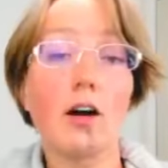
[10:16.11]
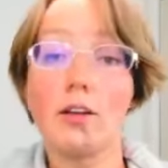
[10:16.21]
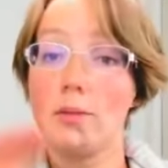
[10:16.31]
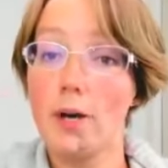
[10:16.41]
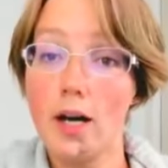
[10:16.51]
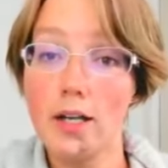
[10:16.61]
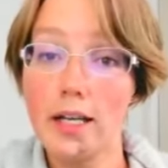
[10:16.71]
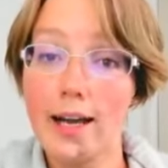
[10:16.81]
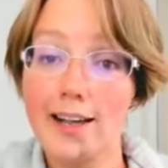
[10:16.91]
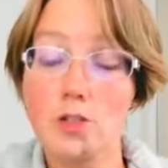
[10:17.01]
on the
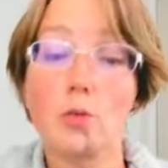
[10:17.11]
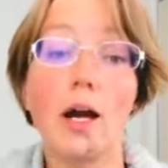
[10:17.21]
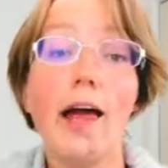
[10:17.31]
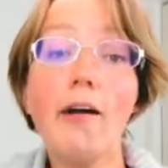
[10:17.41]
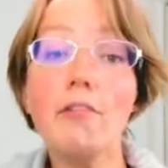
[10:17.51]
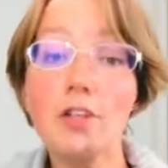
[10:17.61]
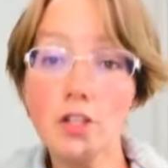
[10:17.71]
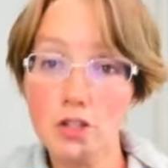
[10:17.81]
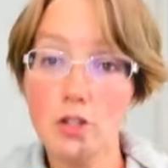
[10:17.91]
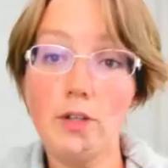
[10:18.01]
podcast, wherever
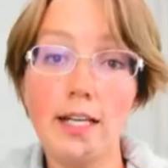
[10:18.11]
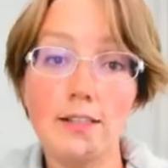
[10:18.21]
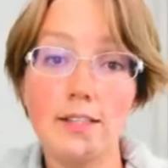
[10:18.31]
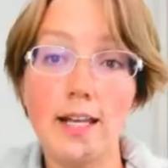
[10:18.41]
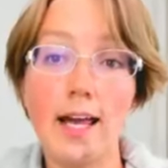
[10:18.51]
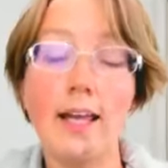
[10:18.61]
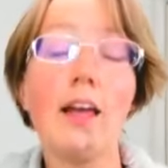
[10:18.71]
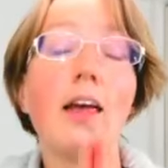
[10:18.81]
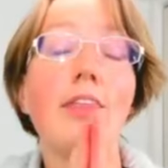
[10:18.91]
you're tuning in today.